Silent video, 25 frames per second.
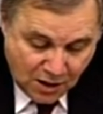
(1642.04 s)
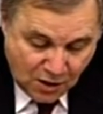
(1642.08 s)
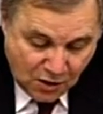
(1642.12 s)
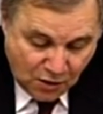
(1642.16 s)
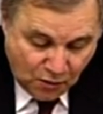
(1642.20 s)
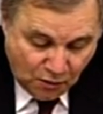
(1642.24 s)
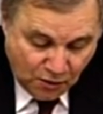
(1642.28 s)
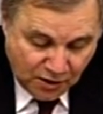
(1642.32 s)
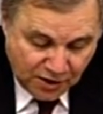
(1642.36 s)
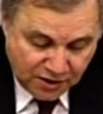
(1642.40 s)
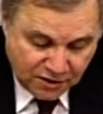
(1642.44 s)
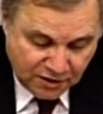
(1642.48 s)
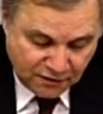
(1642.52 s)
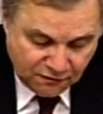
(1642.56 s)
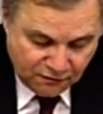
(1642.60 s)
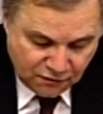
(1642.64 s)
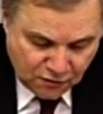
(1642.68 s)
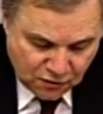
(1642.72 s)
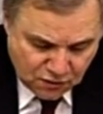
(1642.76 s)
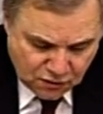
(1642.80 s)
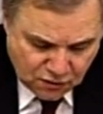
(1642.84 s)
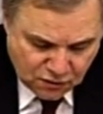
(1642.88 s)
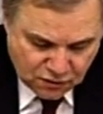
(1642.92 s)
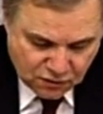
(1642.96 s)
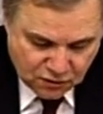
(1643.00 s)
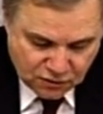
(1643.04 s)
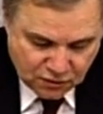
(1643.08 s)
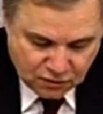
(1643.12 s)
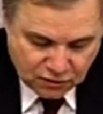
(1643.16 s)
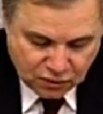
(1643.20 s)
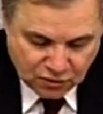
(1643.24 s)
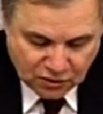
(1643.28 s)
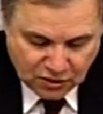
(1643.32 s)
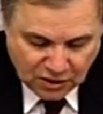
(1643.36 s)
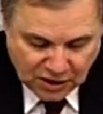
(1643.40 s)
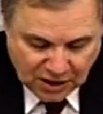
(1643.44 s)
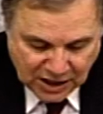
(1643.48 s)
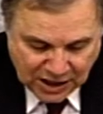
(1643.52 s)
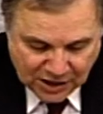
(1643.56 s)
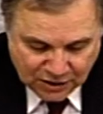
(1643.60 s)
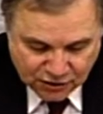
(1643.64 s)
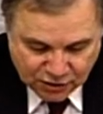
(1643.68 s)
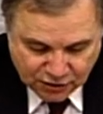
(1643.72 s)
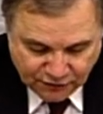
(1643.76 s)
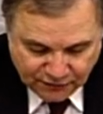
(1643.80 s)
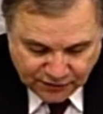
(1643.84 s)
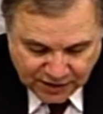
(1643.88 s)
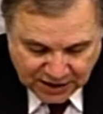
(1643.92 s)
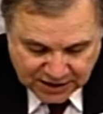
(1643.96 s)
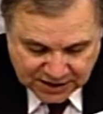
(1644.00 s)
With a view to the launch
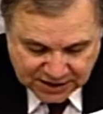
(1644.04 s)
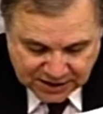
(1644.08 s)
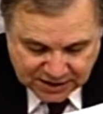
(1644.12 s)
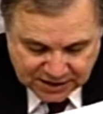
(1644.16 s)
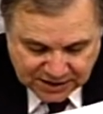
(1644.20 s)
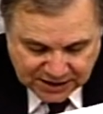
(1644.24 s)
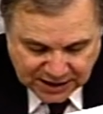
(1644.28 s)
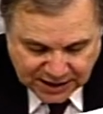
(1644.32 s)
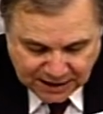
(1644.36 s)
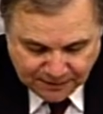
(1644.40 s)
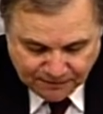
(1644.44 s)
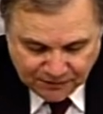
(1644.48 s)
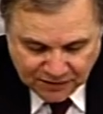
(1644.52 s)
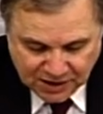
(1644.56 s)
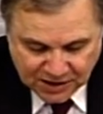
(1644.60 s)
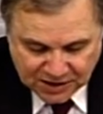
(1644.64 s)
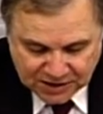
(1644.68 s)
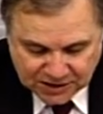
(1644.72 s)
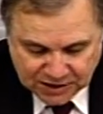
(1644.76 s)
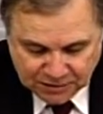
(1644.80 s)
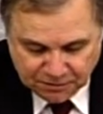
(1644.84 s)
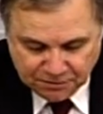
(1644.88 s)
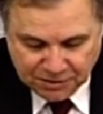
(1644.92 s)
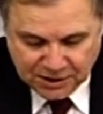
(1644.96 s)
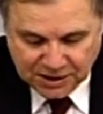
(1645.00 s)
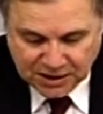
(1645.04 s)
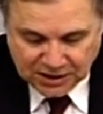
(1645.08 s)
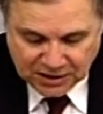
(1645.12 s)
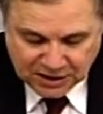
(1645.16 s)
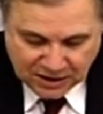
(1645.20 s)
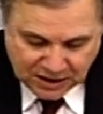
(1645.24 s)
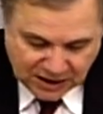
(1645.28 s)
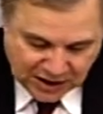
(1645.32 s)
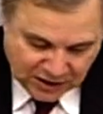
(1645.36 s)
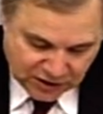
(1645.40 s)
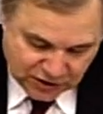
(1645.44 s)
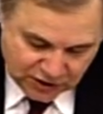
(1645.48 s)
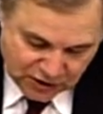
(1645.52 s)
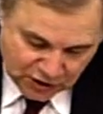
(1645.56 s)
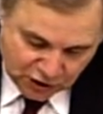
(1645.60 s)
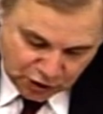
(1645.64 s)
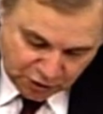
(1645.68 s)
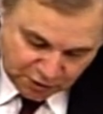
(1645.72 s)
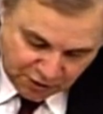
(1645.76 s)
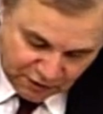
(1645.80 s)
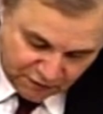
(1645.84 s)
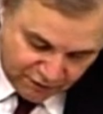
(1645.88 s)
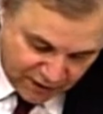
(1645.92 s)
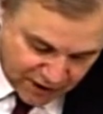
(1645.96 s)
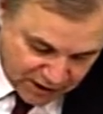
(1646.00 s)
of the SSM, the ECB and the national
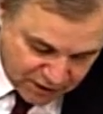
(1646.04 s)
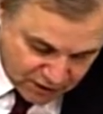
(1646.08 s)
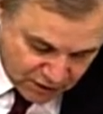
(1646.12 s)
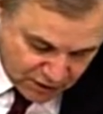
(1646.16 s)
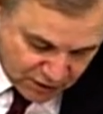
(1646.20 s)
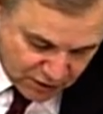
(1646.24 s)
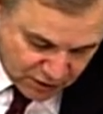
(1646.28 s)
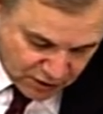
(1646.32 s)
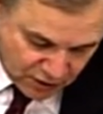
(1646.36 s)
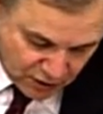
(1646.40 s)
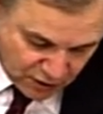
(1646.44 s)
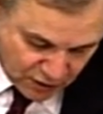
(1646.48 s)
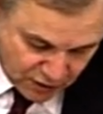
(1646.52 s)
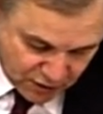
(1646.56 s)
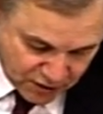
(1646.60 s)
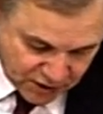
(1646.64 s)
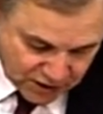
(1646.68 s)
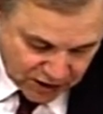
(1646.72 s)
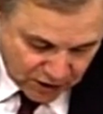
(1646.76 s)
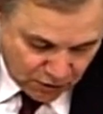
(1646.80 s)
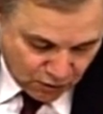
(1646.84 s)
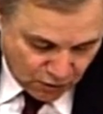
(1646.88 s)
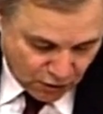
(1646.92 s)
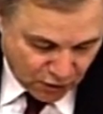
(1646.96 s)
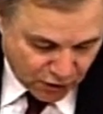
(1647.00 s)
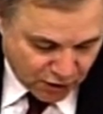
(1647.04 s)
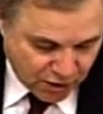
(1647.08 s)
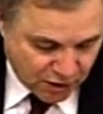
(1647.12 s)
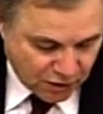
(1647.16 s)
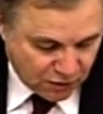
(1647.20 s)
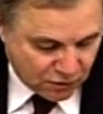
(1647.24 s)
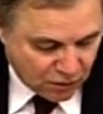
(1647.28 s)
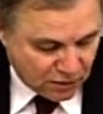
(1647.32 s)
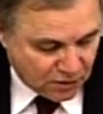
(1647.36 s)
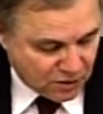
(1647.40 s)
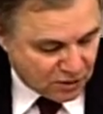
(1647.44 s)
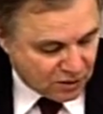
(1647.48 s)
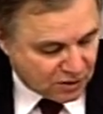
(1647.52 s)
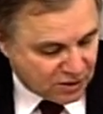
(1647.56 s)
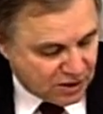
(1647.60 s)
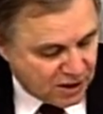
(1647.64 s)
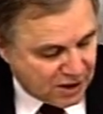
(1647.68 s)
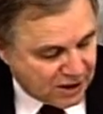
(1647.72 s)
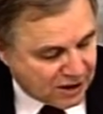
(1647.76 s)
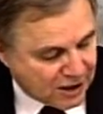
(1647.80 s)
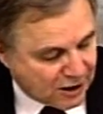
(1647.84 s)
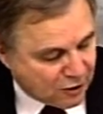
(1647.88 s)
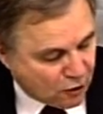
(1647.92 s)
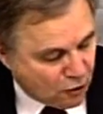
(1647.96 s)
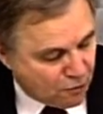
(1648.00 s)
supervisory authorities are working to
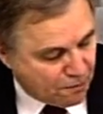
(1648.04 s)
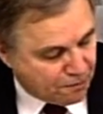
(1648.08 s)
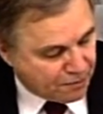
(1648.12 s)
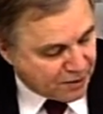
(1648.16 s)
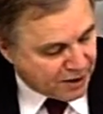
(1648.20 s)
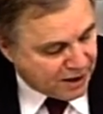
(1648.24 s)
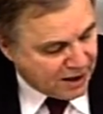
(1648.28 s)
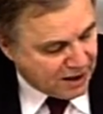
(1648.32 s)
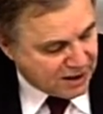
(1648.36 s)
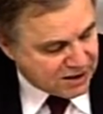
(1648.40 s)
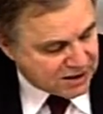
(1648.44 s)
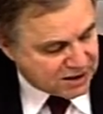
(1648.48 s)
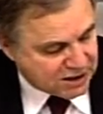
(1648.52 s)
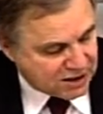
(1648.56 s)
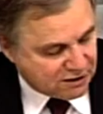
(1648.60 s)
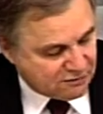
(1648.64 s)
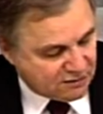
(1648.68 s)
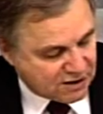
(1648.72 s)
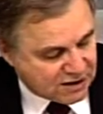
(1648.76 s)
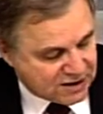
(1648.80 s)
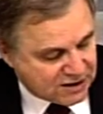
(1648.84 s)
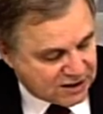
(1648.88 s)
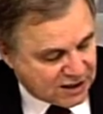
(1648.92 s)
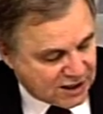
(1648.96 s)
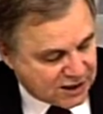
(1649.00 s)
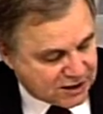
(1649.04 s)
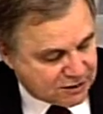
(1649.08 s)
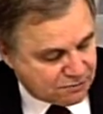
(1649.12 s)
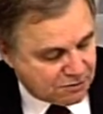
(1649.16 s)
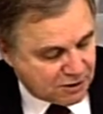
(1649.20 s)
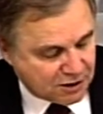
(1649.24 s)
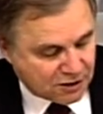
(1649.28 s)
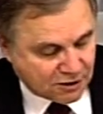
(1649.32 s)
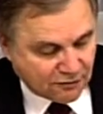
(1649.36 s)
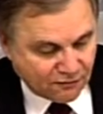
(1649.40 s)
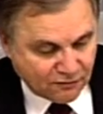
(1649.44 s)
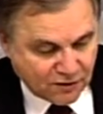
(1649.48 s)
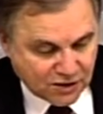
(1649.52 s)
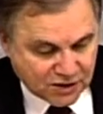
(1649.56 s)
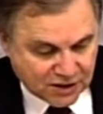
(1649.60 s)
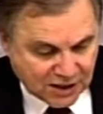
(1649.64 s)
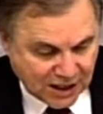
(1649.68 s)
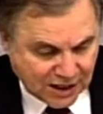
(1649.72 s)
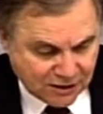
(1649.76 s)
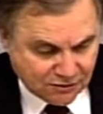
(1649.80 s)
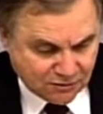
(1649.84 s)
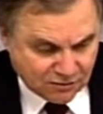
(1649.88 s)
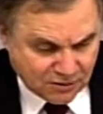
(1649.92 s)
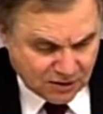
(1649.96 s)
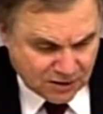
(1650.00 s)
undertake a comprehensive assessment of the
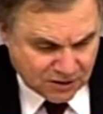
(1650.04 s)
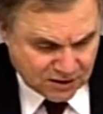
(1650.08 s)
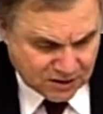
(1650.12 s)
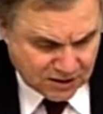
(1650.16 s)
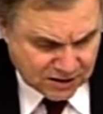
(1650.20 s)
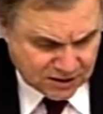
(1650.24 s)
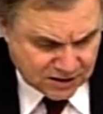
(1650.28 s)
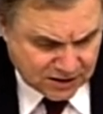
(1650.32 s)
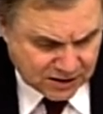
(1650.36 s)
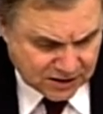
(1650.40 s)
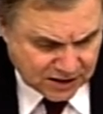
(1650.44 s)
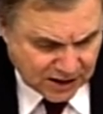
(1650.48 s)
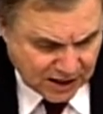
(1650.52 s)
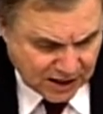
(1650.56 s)
soundness